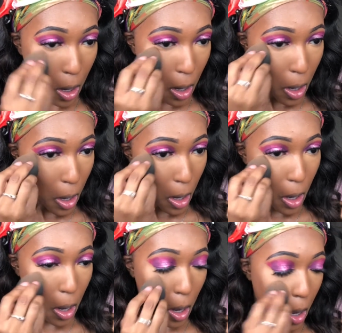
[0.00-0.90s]

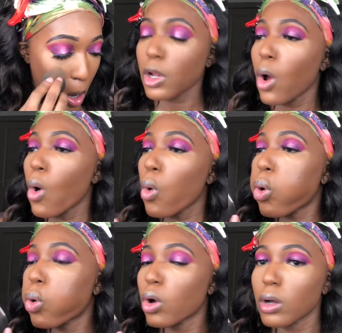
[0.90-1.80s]
Um, once I get done
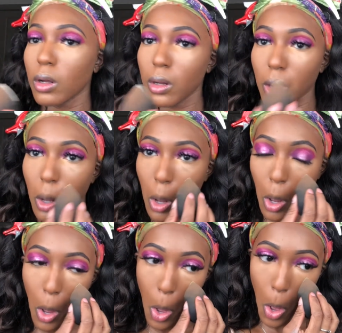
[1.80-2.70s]
setting all the areas
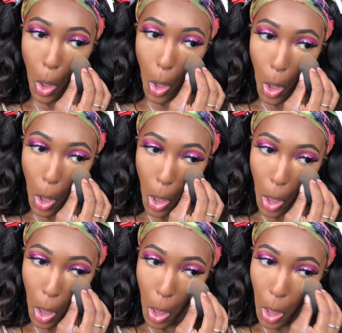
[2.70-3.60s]
where I put concealer
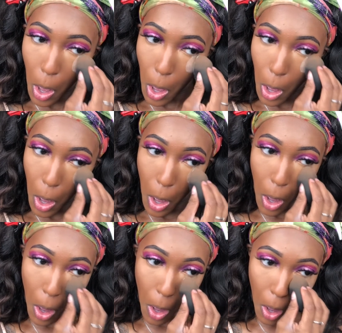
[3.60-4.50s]
at,
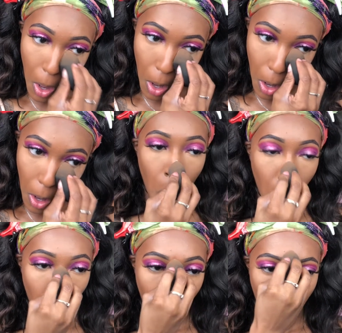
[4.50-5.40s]
it ends up being
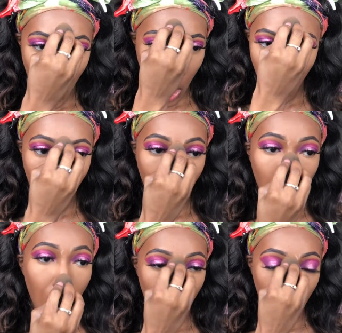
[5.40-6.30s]
pretty much my
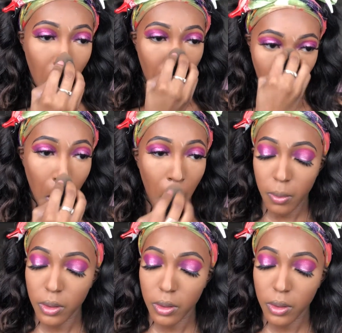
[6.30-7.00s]
entire face.